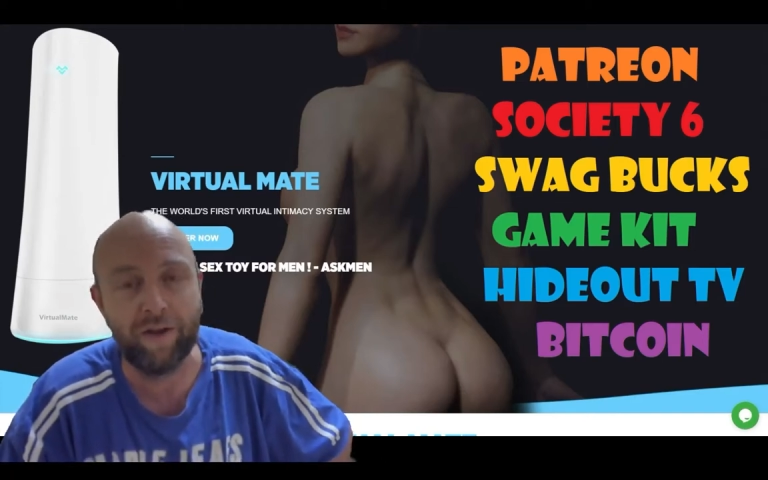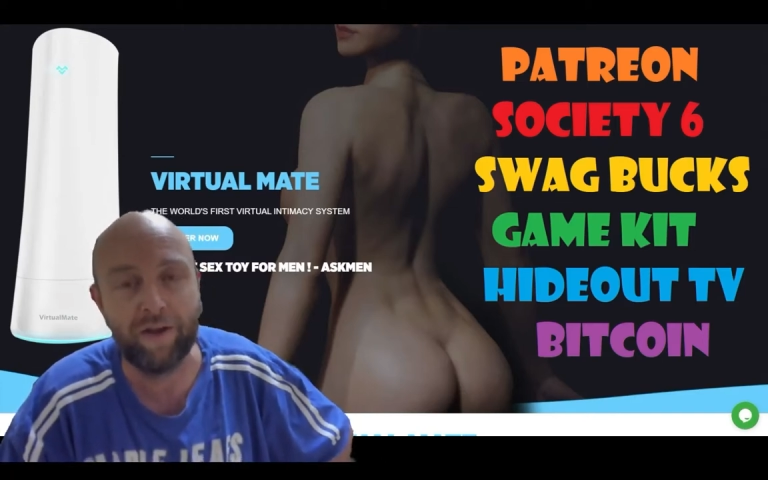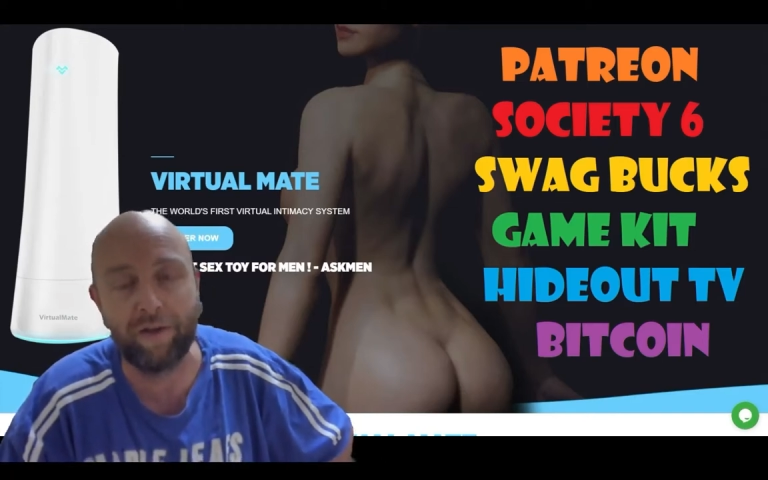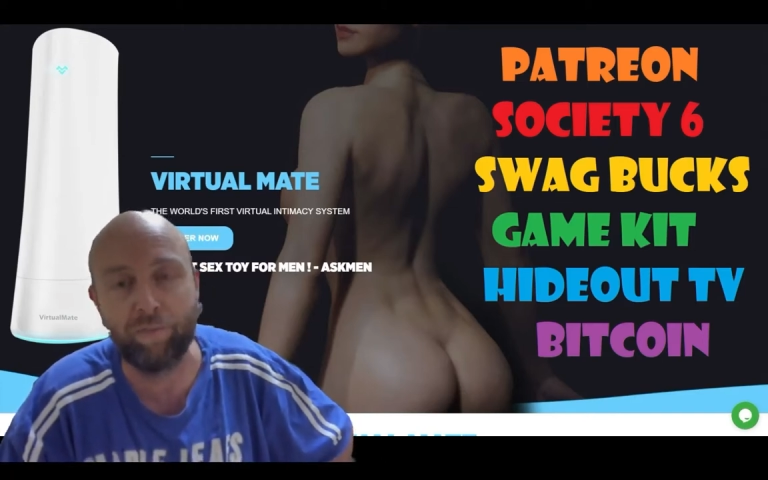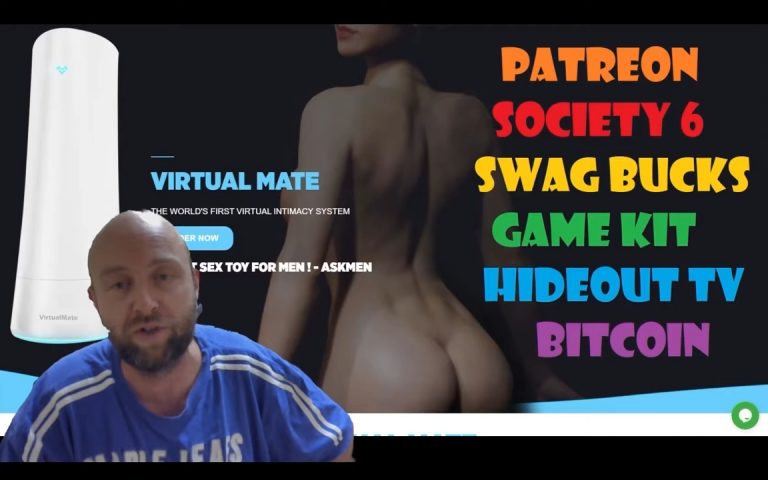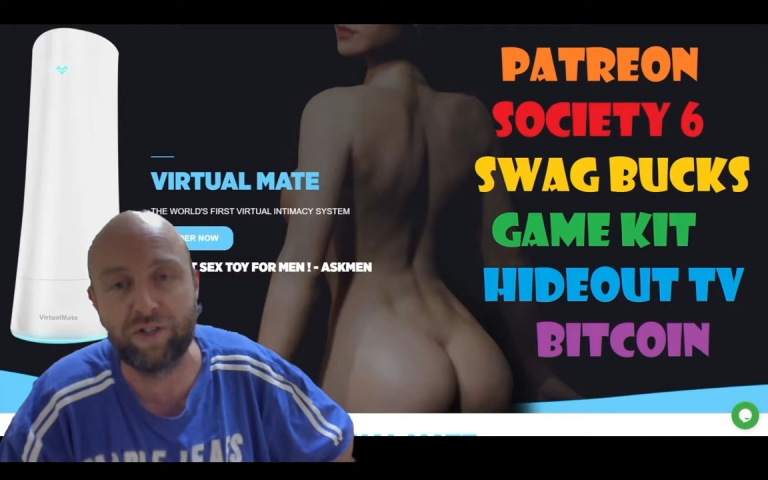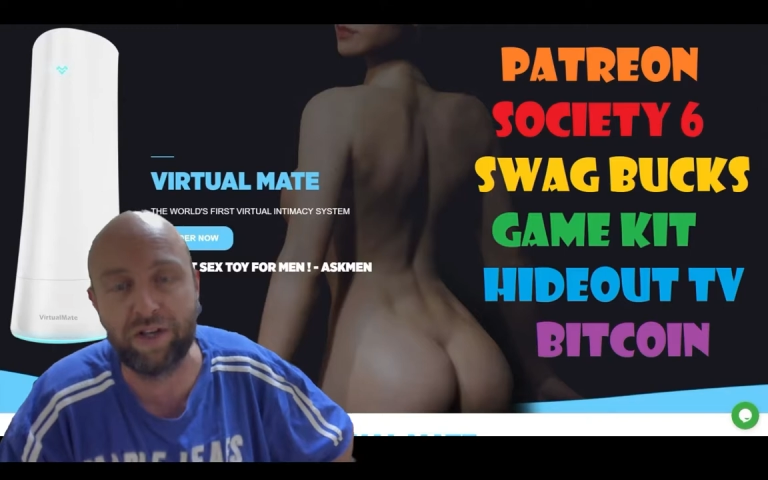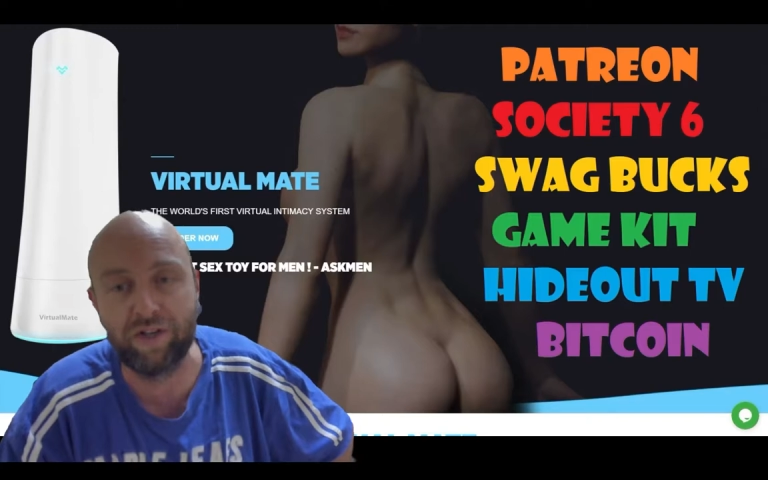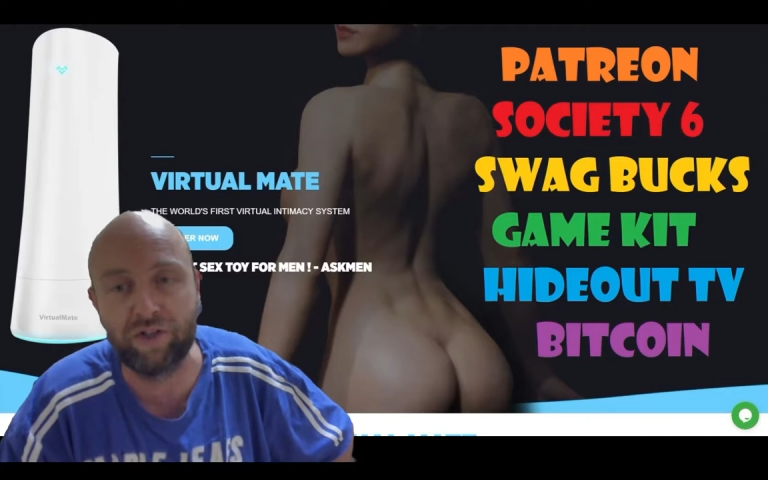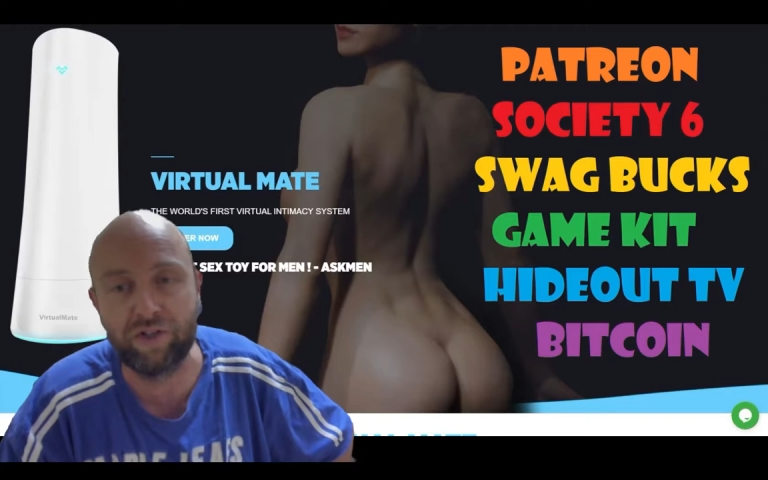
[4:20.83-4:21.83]
and
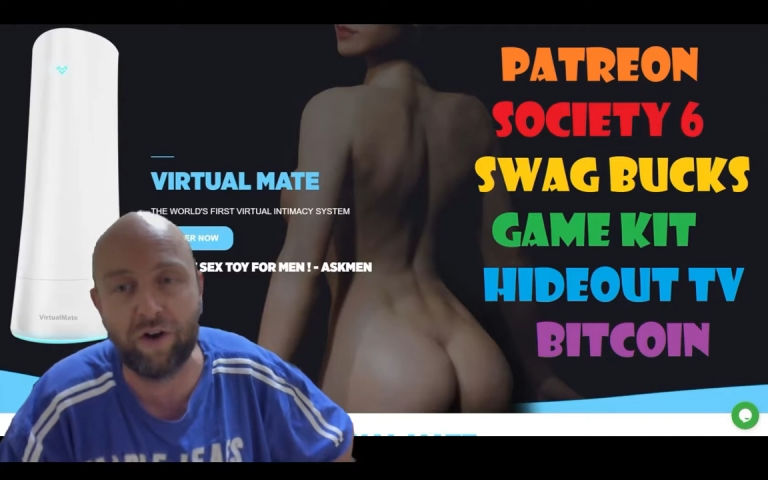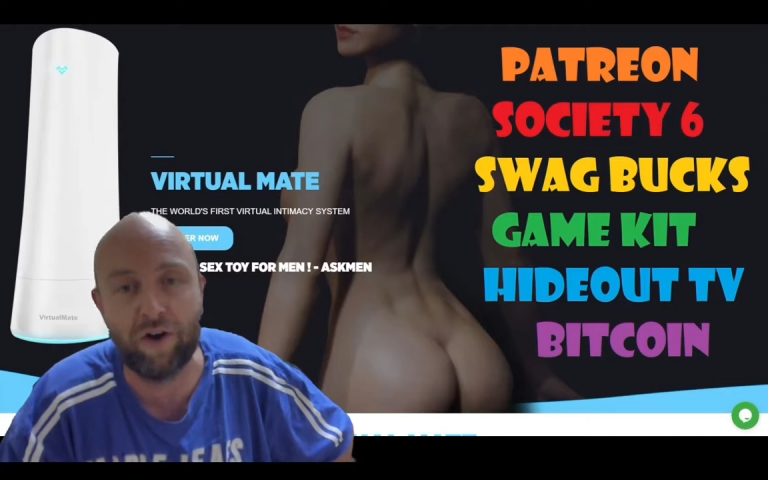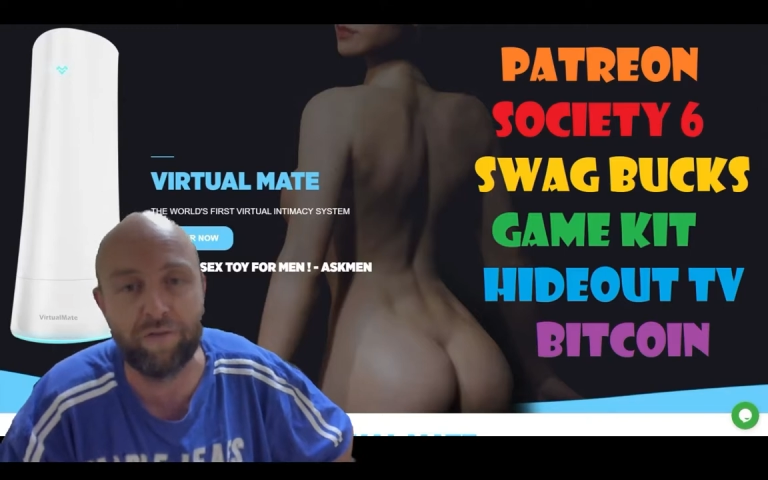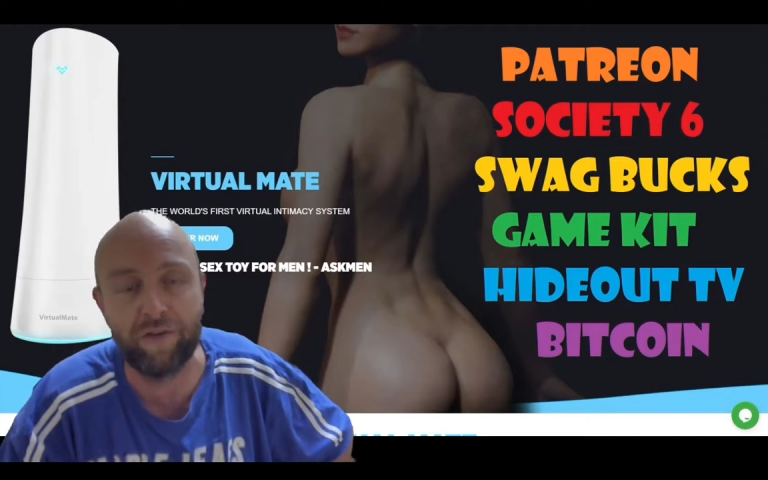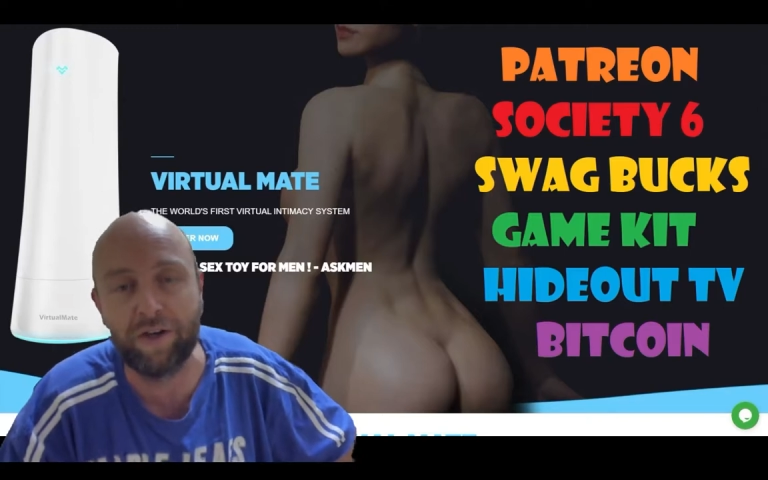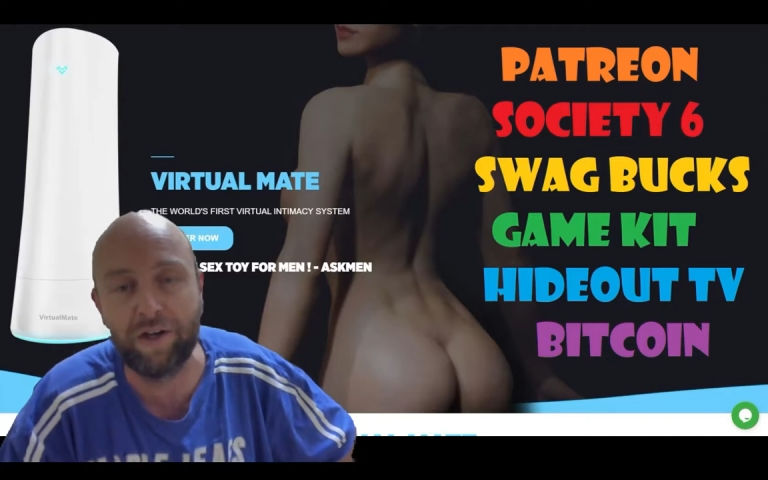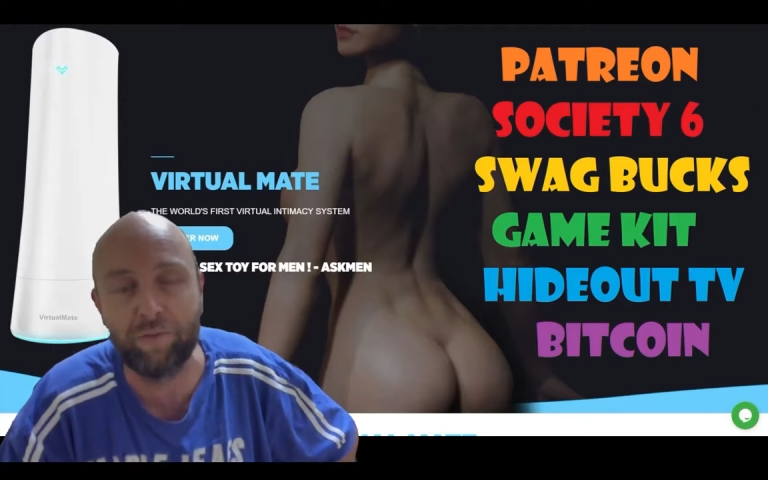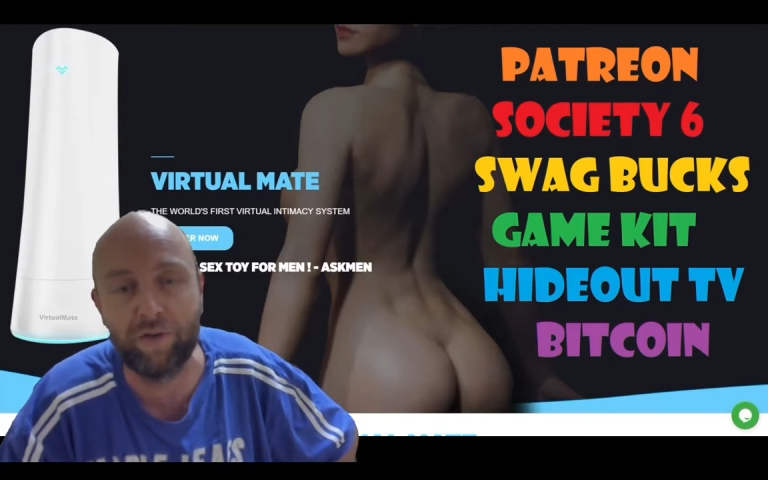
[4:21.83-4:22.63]
percentages off, and it even